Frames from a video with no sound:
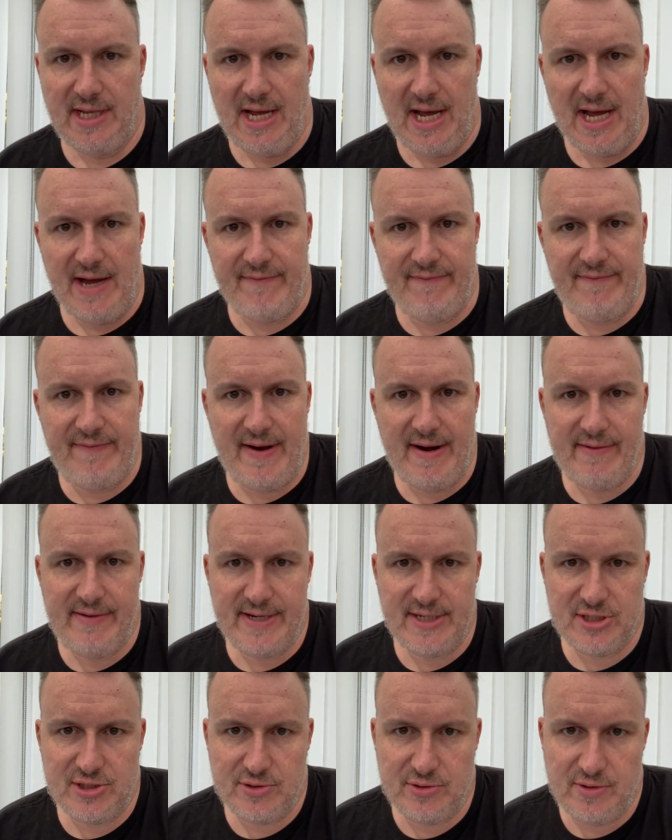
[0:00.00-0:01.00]
a
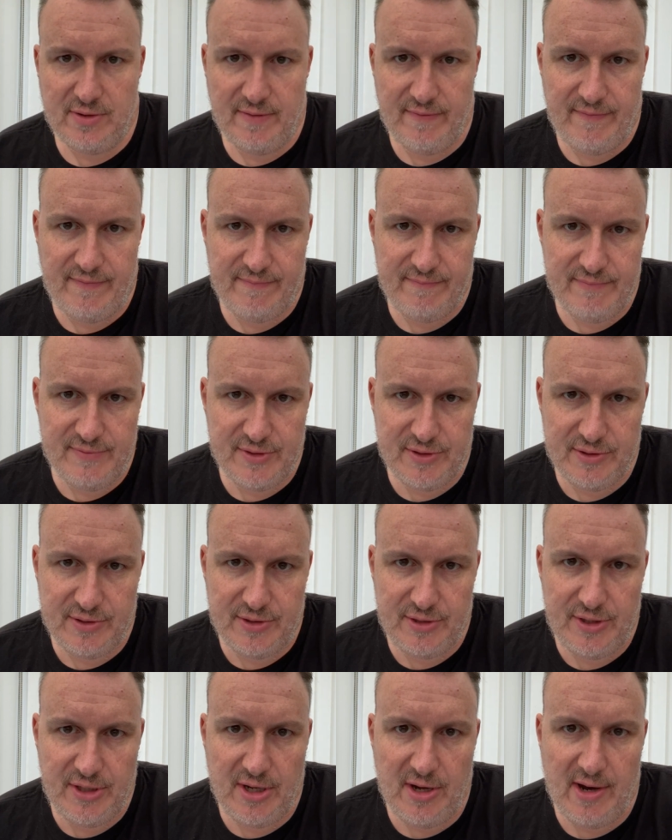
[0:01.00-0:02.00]
very sort of
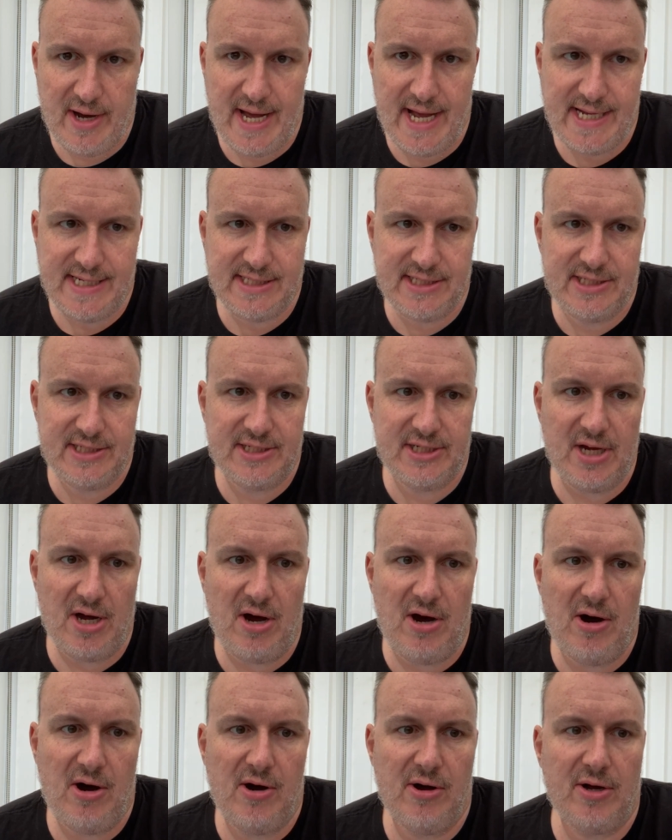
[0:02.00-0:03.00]
nice,
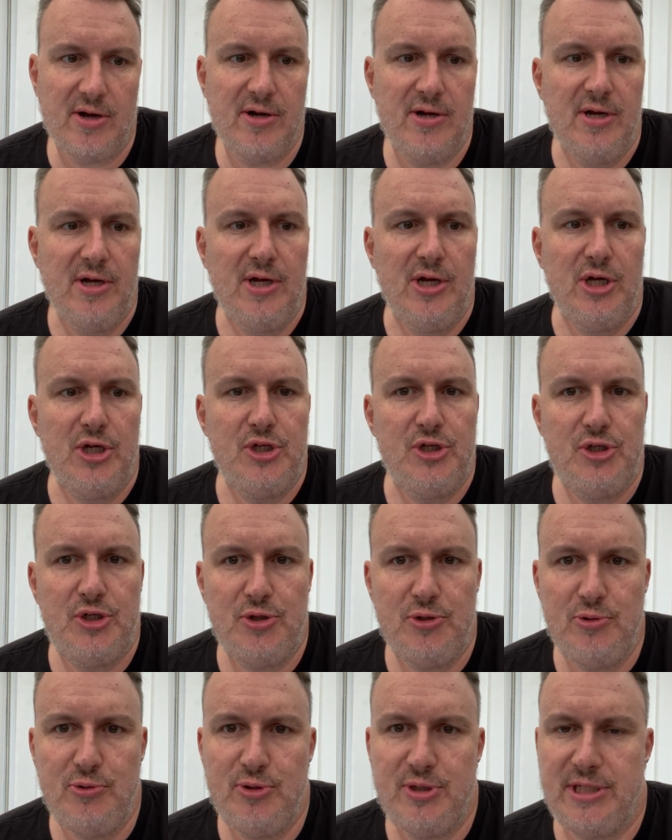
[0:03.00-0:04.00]
dark,
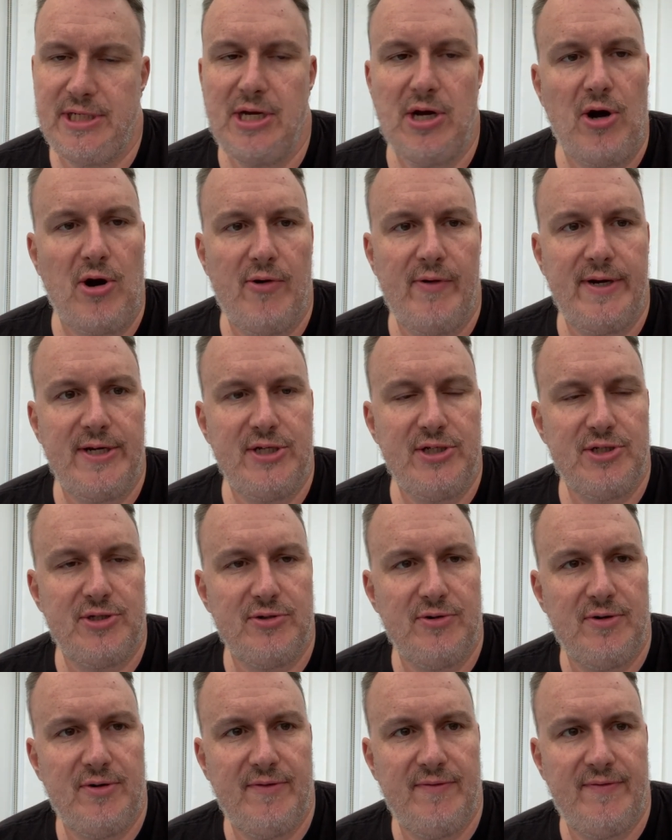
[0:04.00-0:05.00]
juicy orange
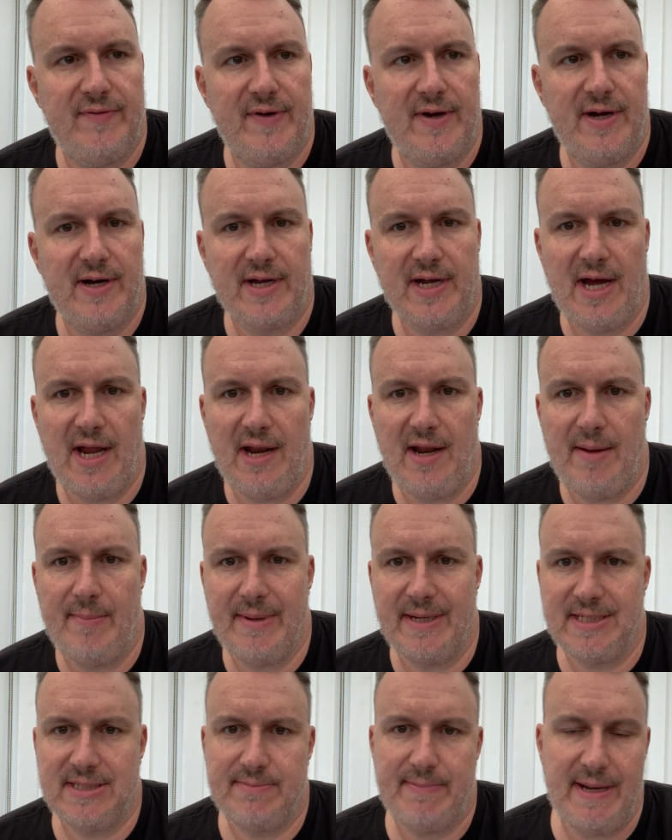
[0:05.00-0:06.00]
sort of uh, colour. I'm
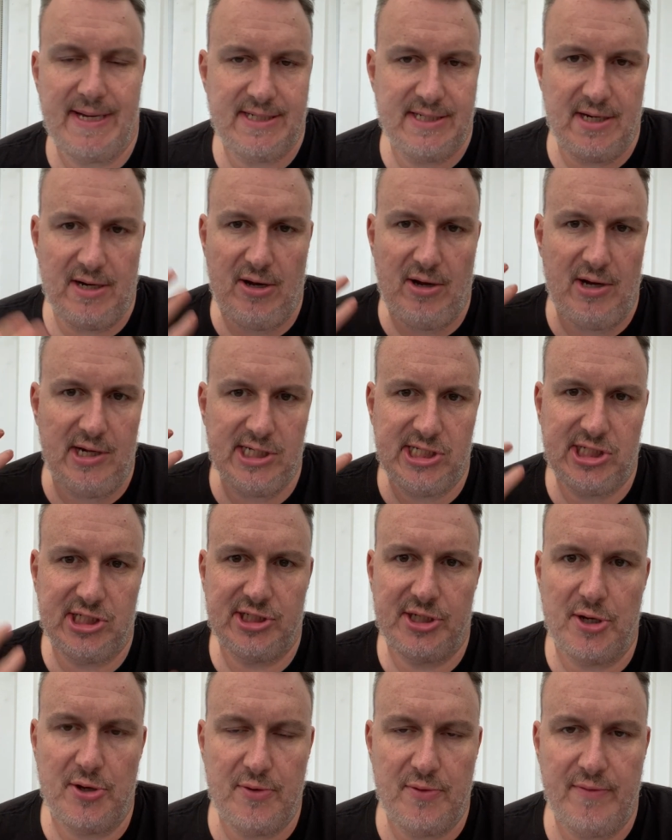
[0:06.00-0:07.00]
expecting a lot of
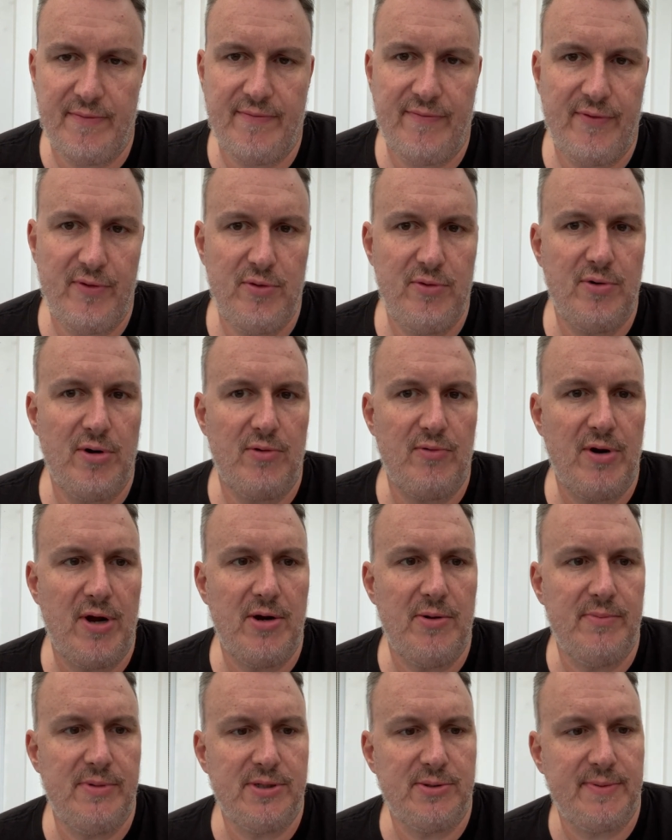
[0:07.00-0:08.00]
stone fruit
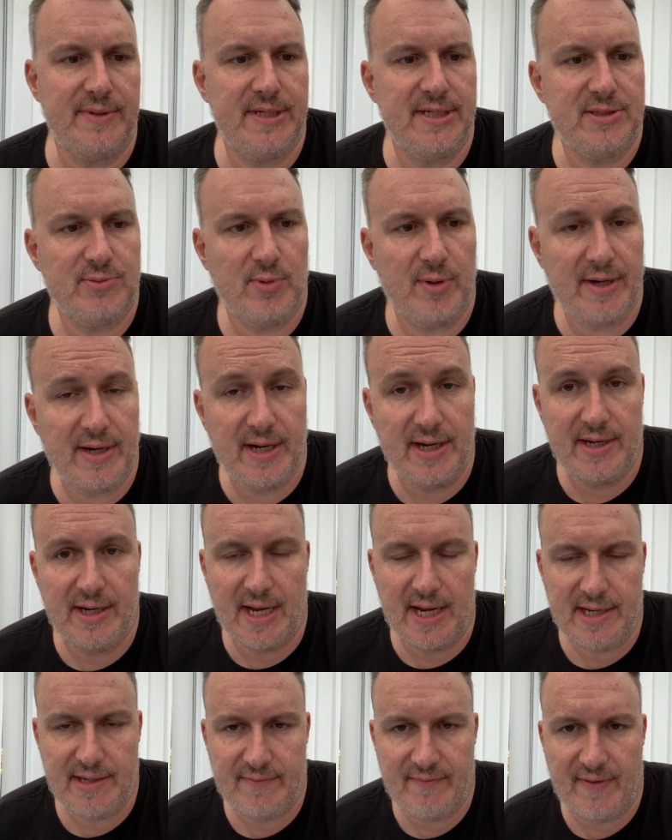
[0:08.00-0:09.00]
aromas with this one and,
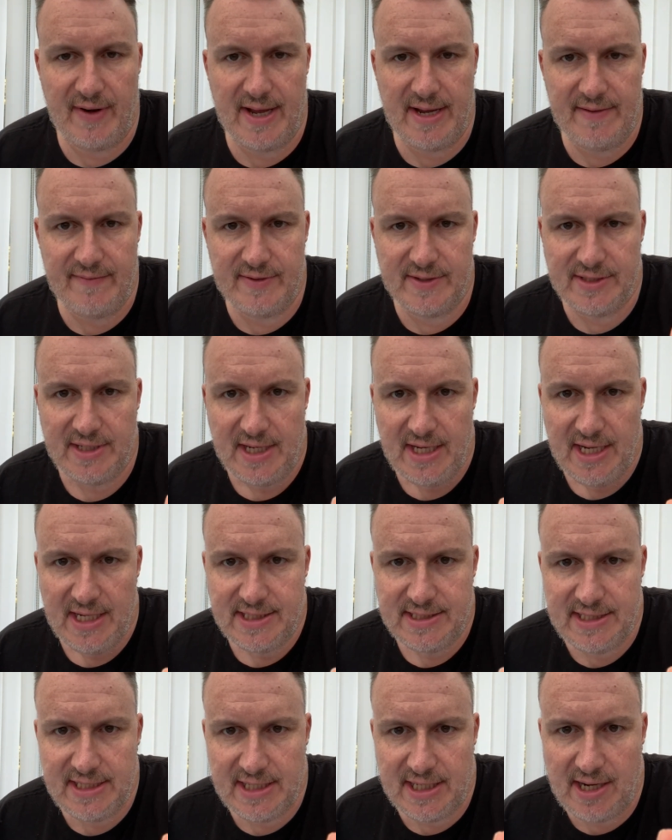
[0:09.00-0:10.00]
and flavours.
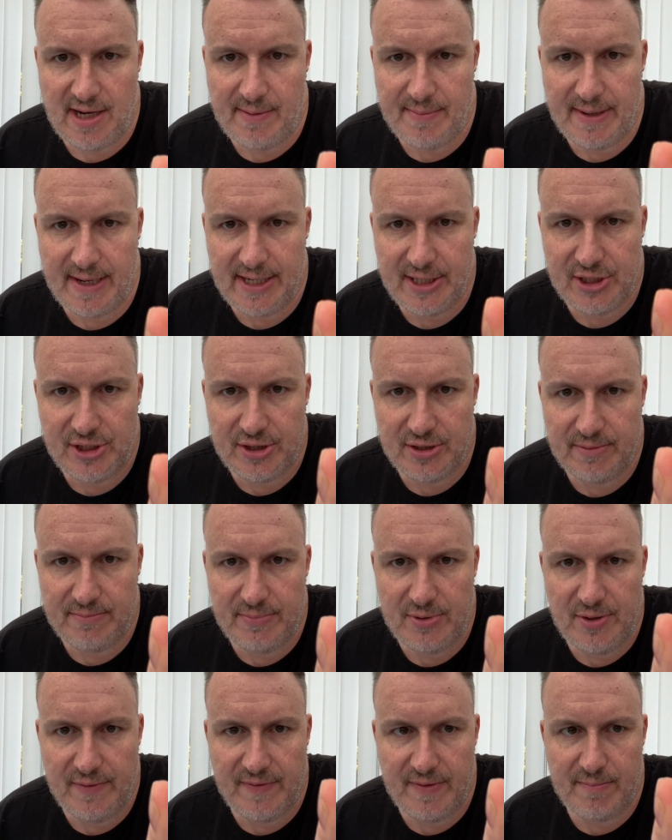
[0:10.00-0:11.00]
See the carbonation
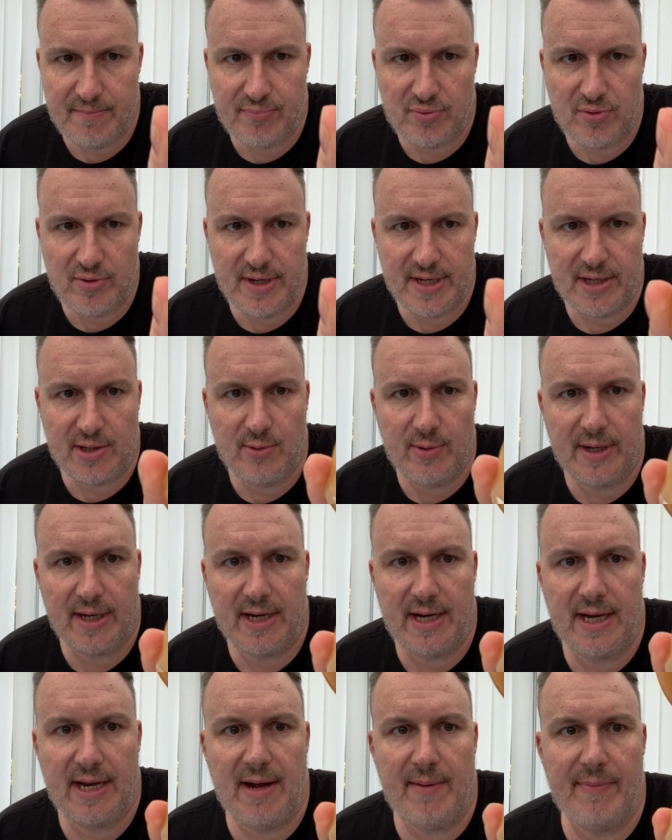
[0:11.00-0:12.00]
moving pretty
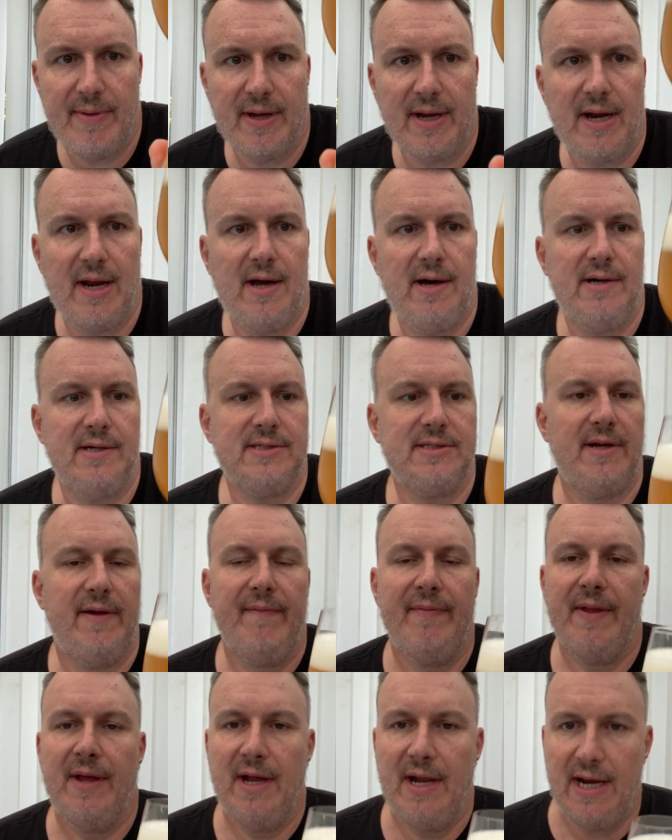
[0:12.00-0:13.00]
quickly up the glass.
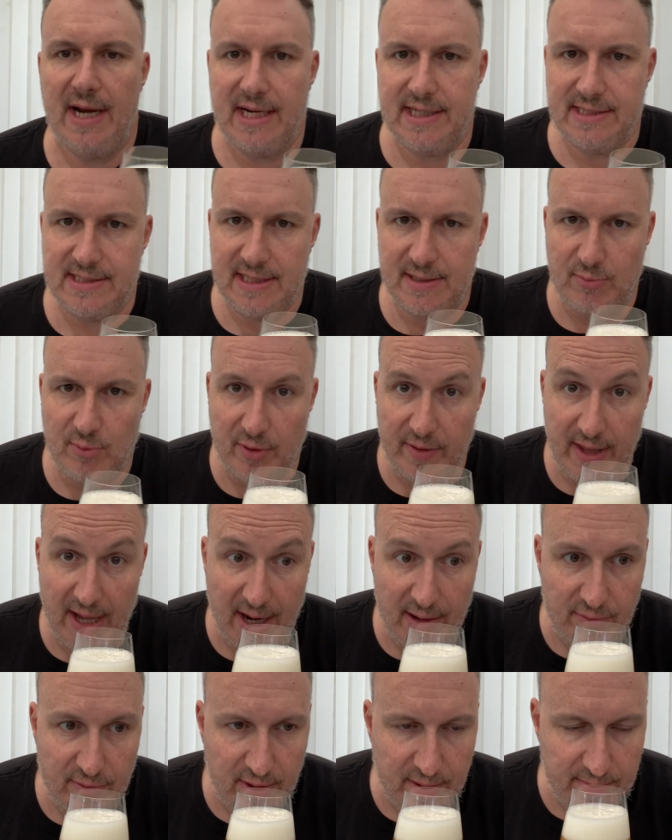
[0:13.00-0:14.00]
Let's see what
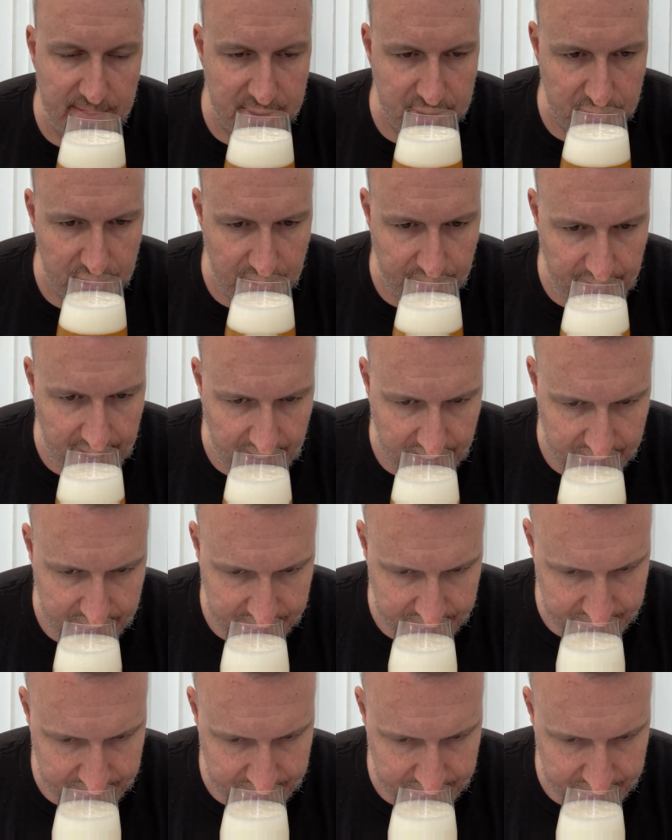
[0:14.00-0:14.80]
that aroma is all about.